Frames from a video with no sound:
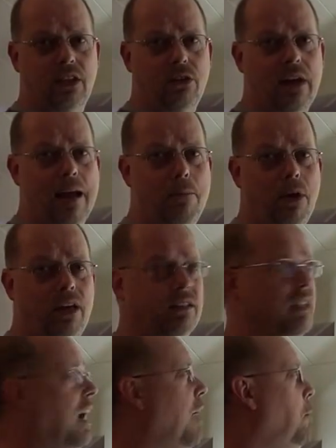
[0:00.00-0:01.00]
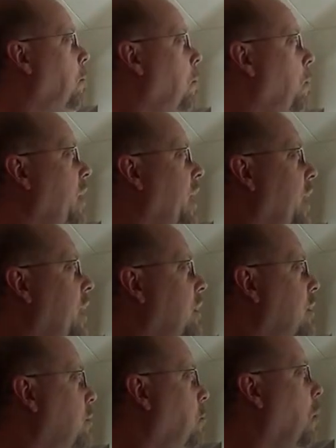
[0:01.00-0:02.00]
of crap on top, they
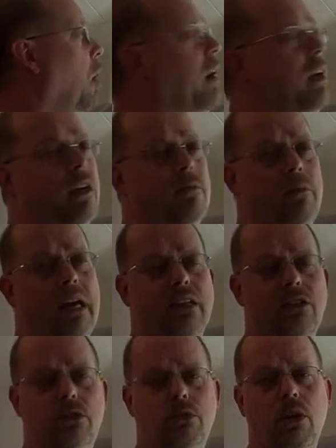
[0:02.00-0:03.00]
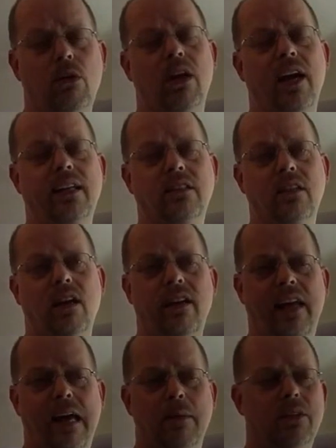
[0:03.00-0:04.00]
market them as grow lights
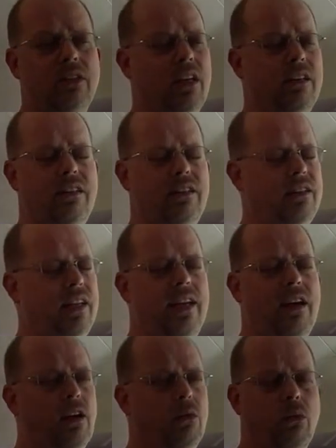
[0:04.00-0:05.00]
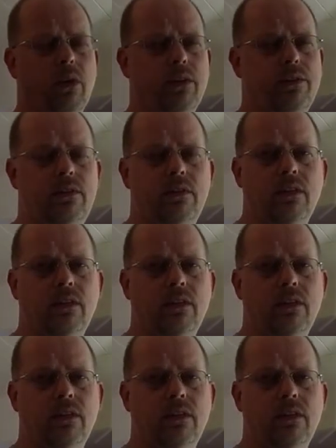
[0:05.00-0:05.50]
on Amazon. They aren't worth.